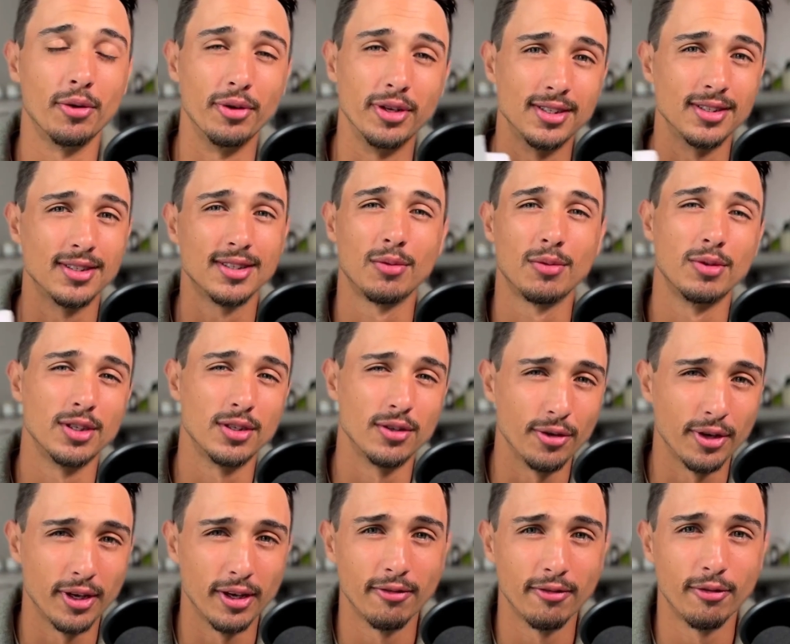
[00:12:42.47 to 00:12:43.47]
reason someone is
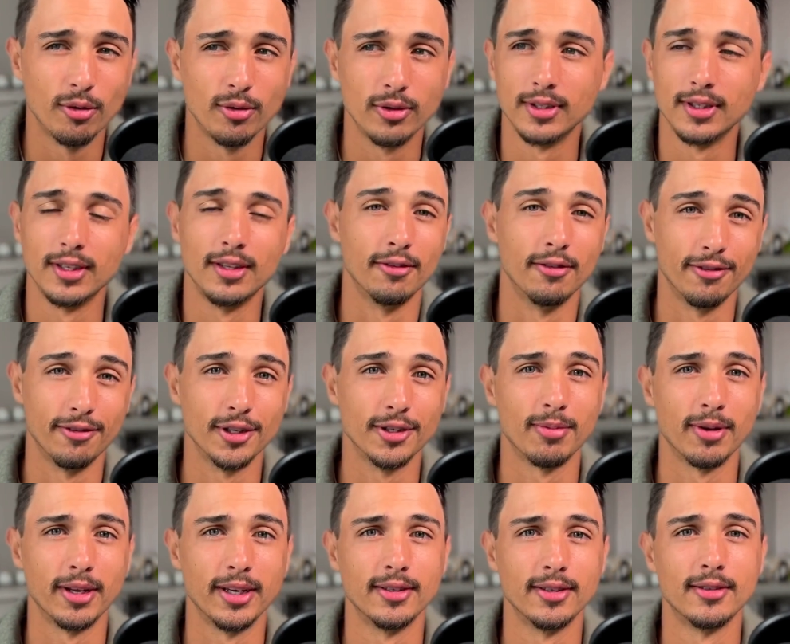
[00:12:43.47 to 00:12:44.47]
looking for it in the
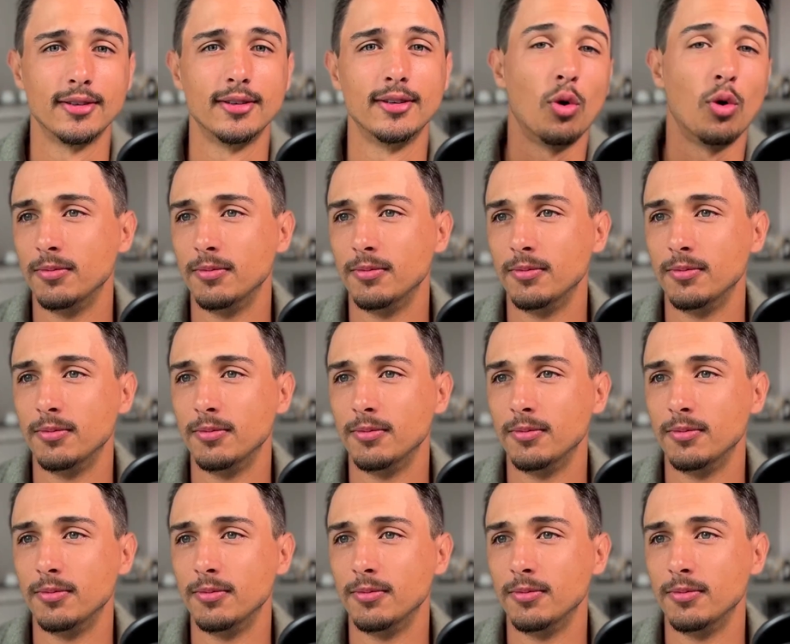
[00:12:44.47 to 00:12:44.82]
first place.